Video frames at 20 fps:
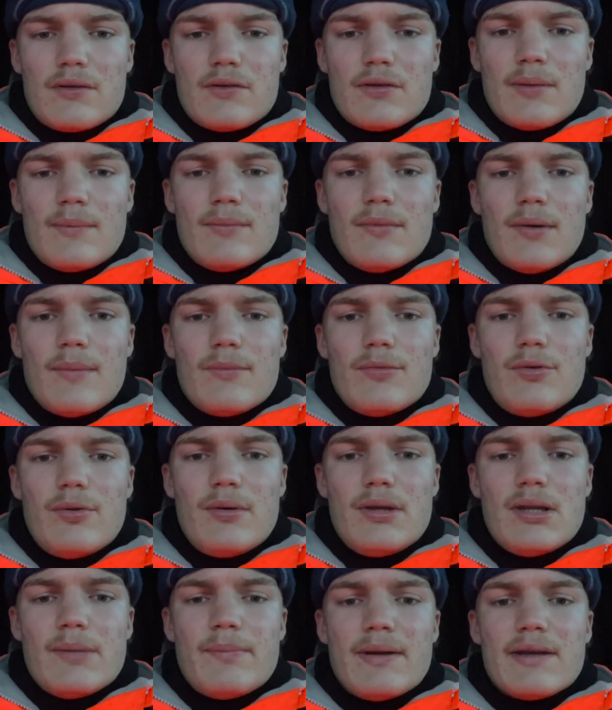So I'm
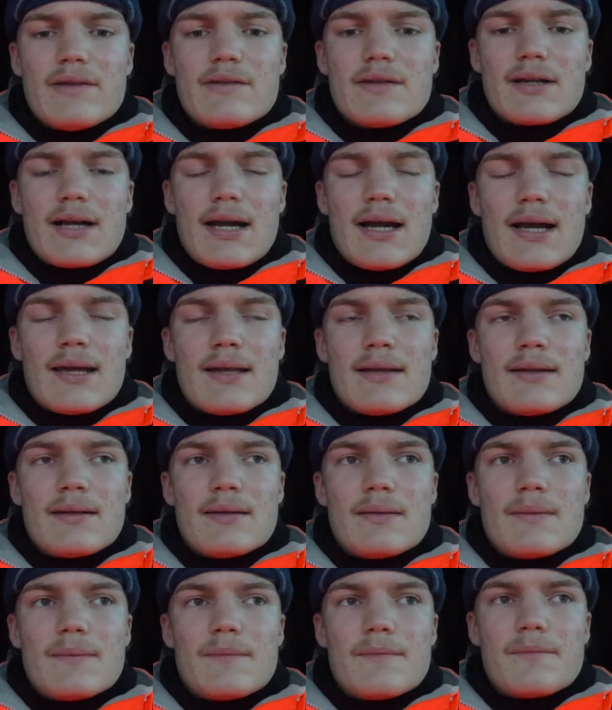doing the best I can
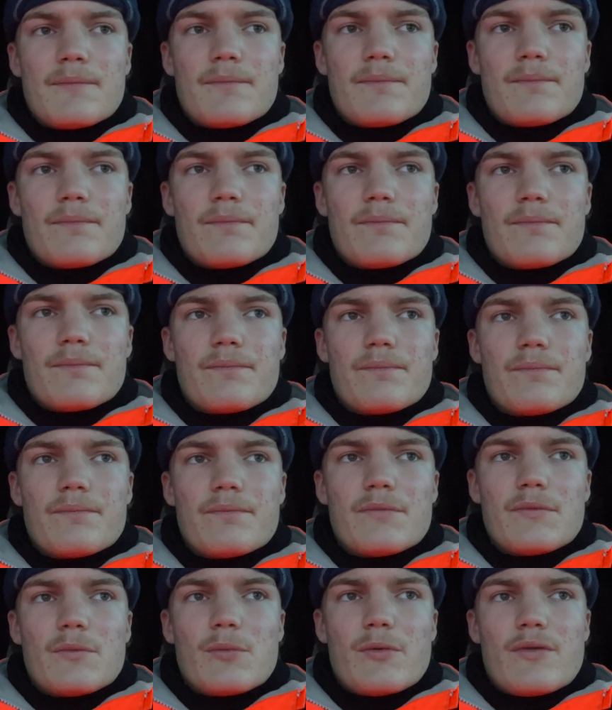
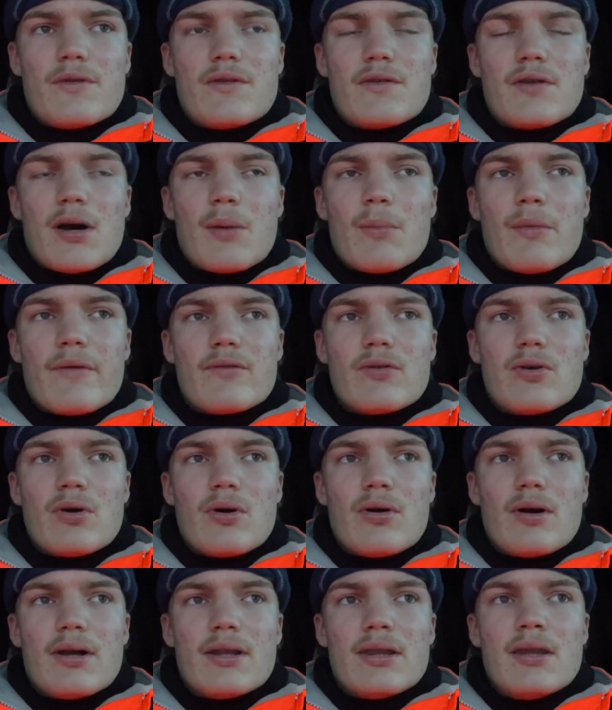with the time I've
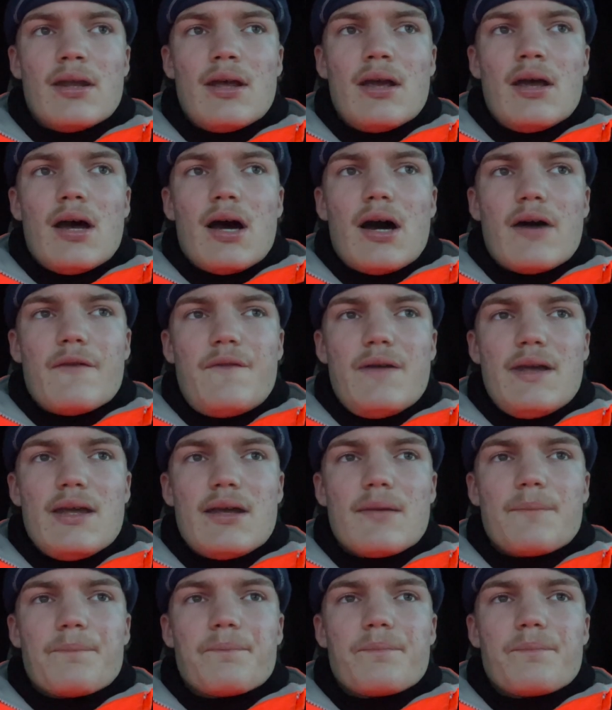got, and I think